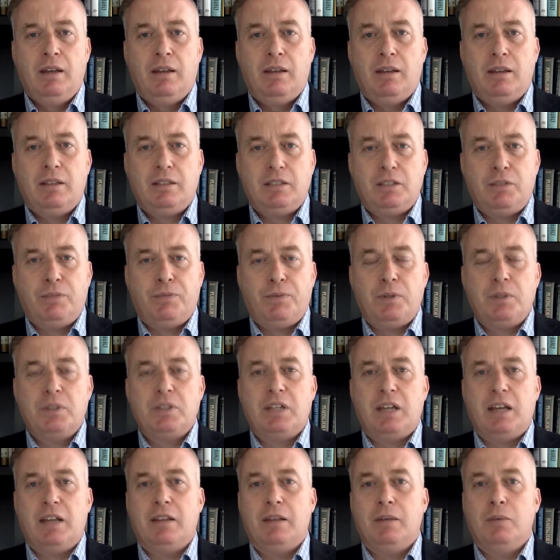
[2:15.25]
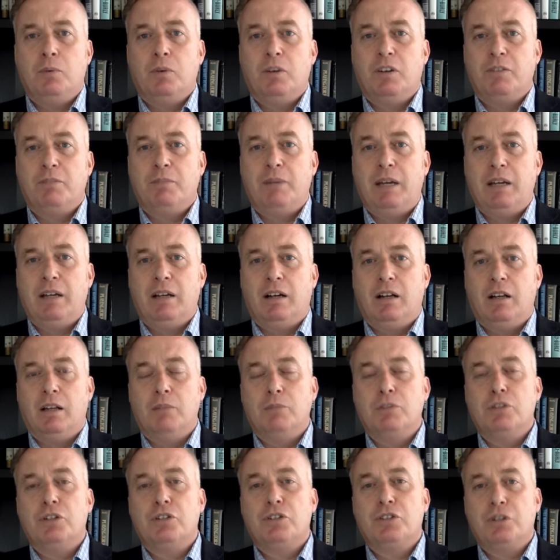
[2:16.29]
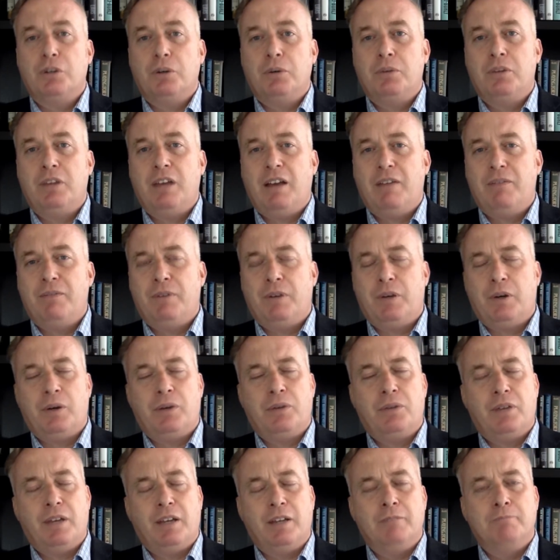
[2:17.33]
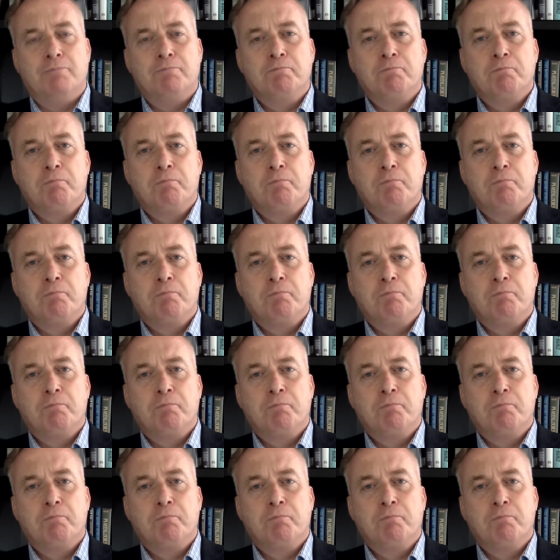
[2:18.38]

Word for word: That's the first day that one of my columns showed that very thing.